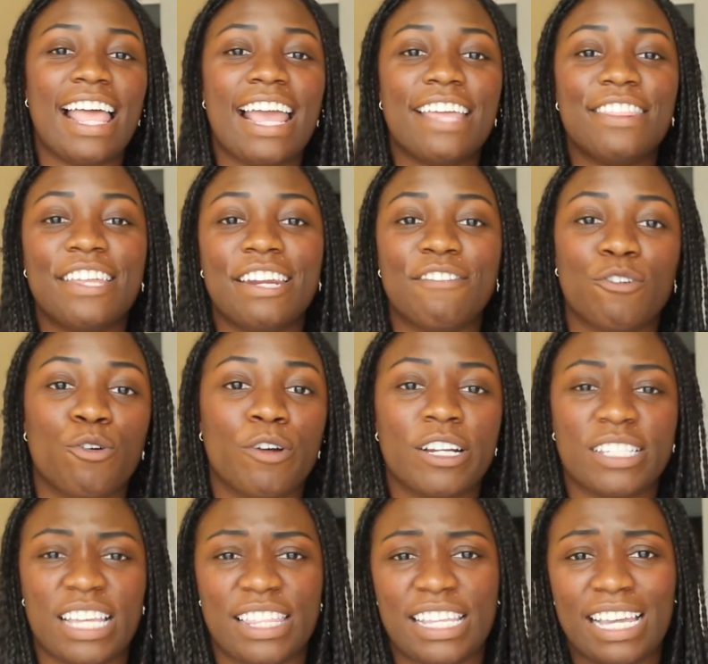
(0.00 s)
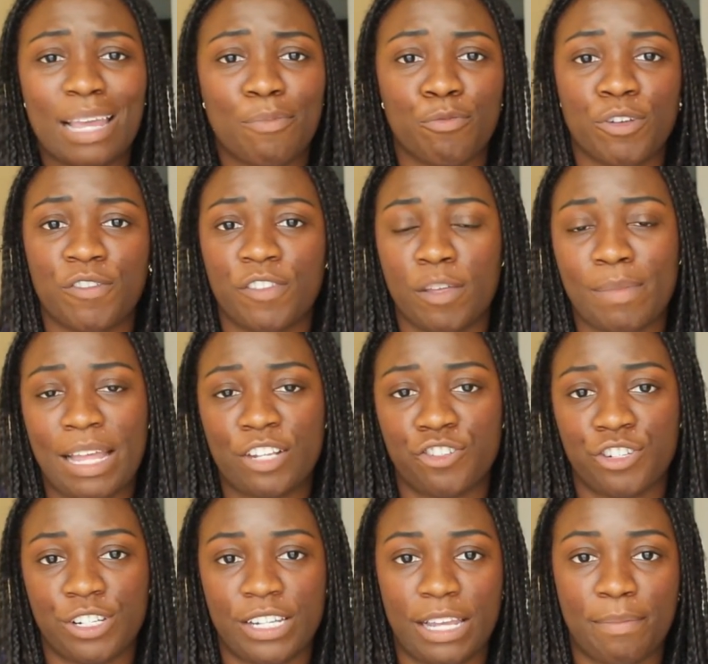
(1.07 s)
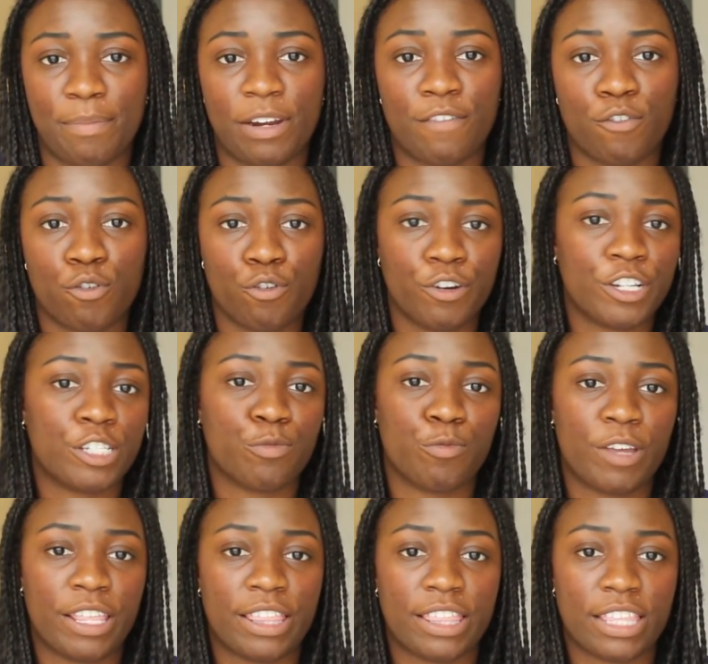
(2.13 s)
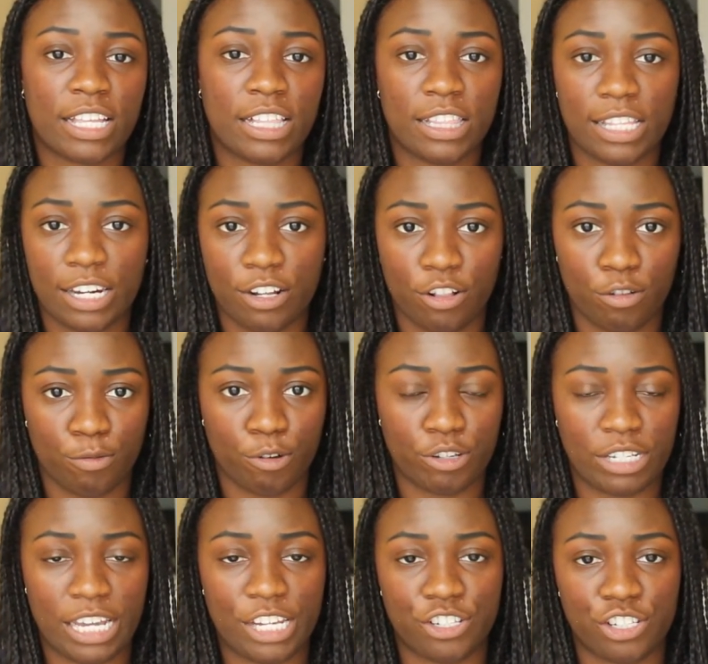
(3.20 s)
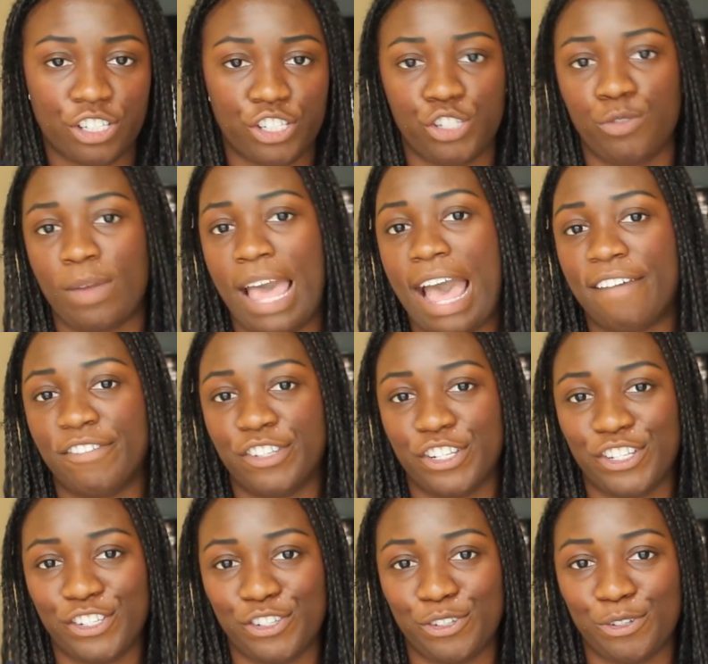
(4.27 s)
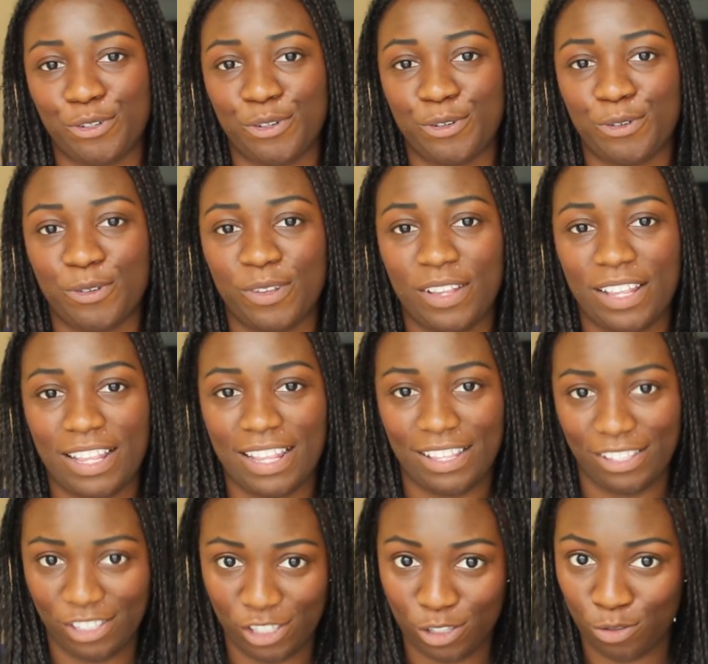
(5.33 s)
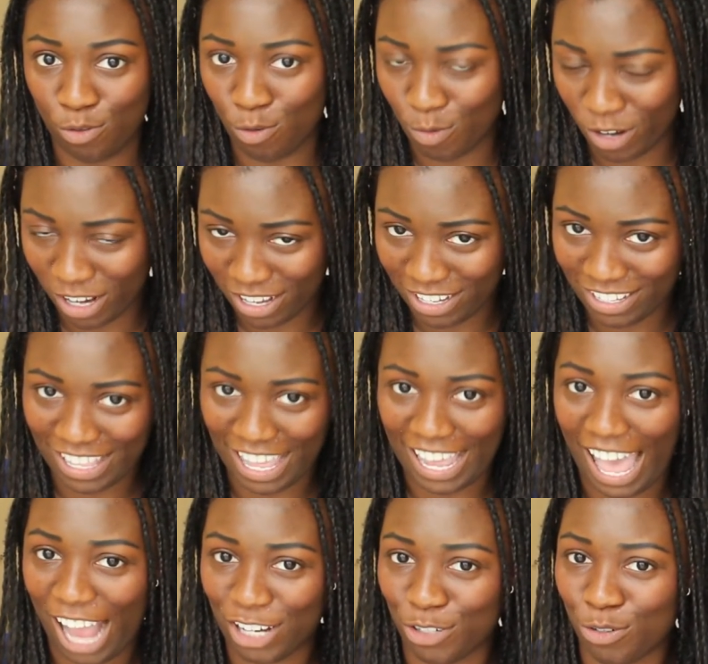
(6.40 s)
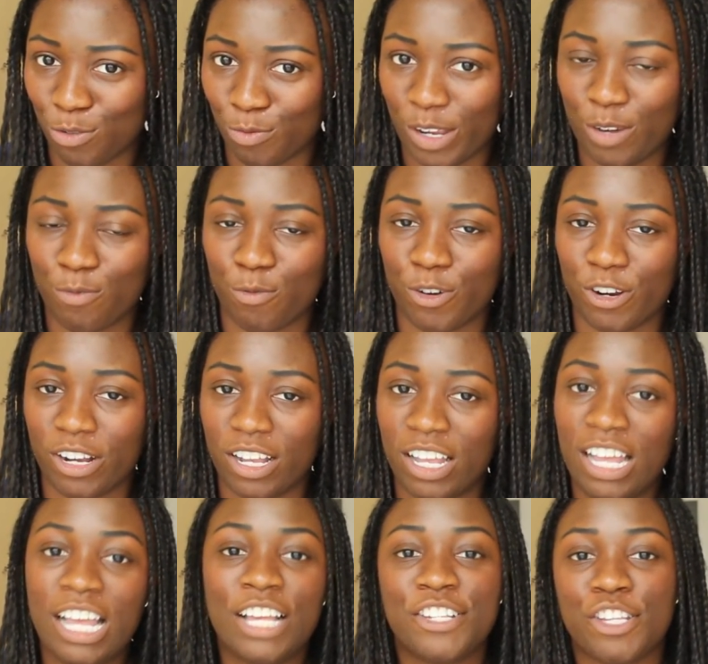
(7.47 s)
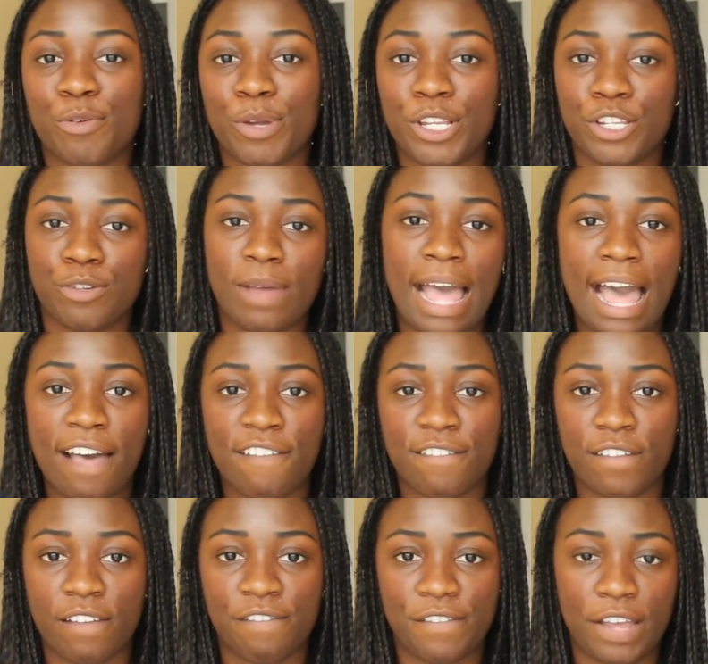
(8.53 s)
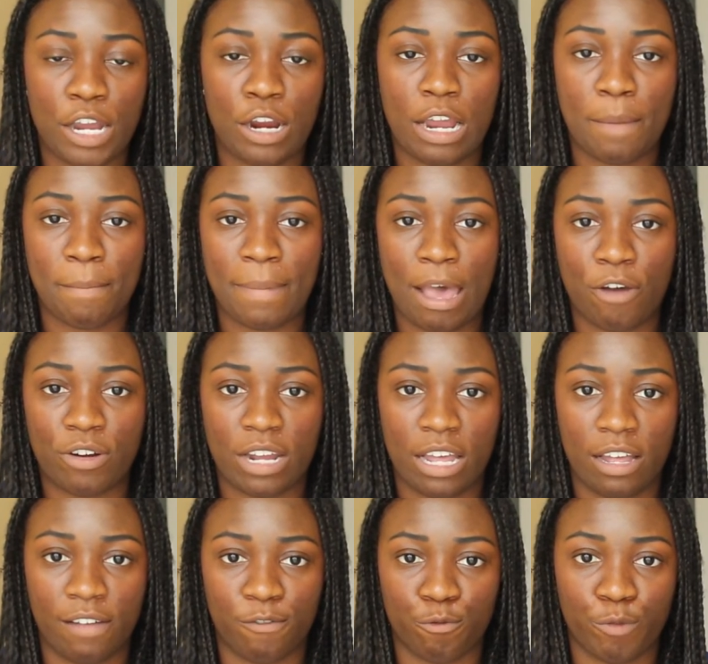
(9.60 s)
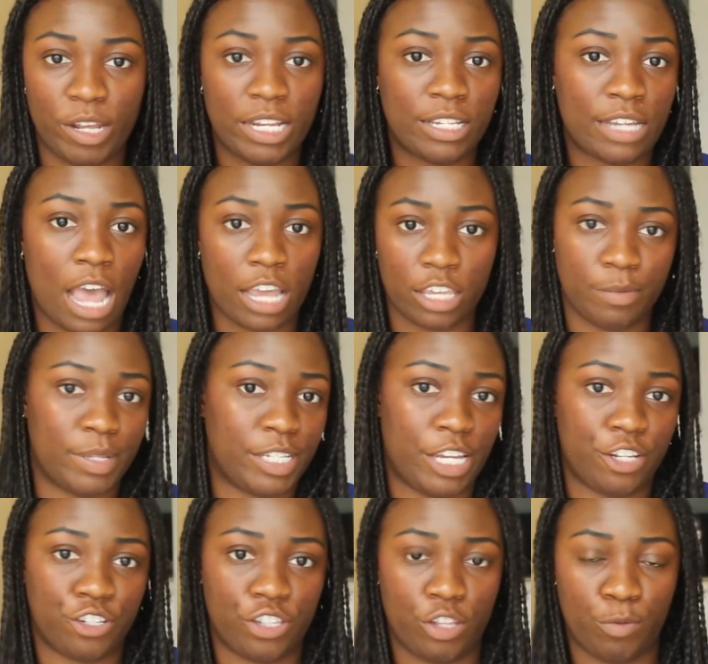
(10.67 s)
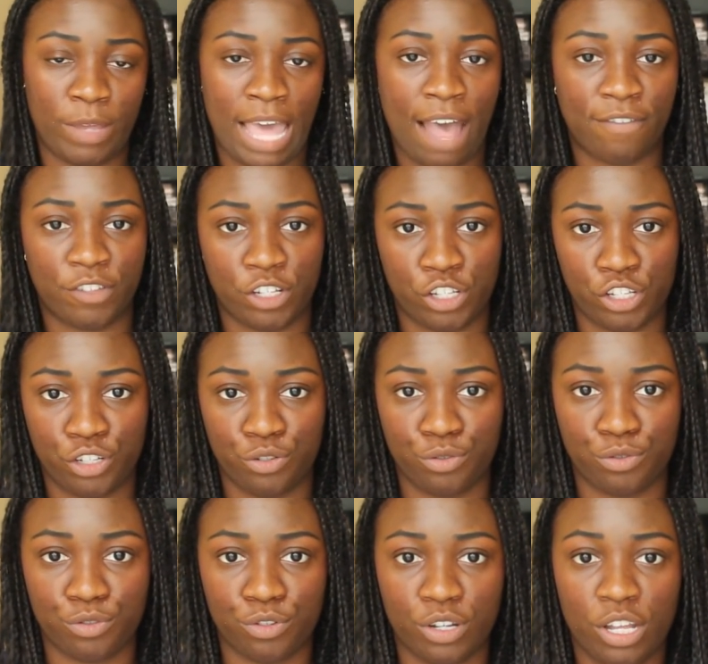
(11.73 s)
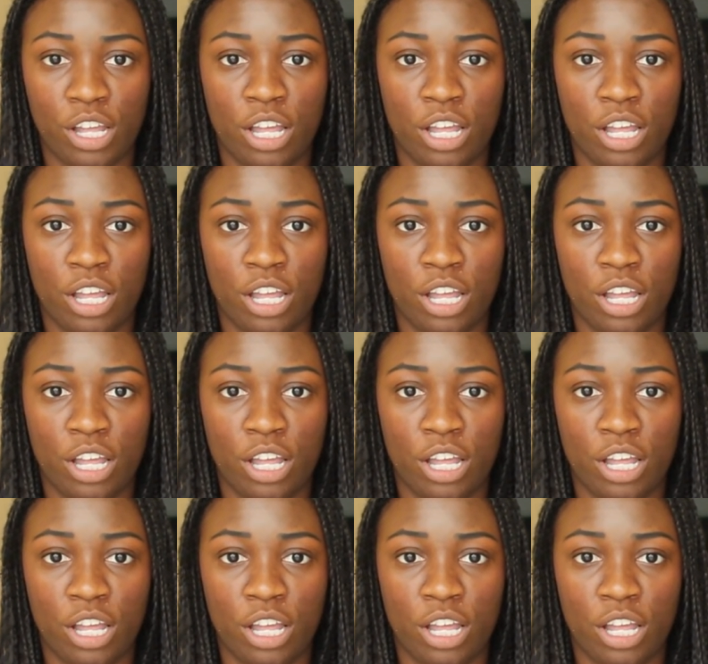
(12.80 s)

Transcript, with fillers: And then of course, I think I briefly mentioned it, but of course with clinical rotations, you have to do schoolwork, like actual written work. So we do have a fair amount of written documentation that we have to do.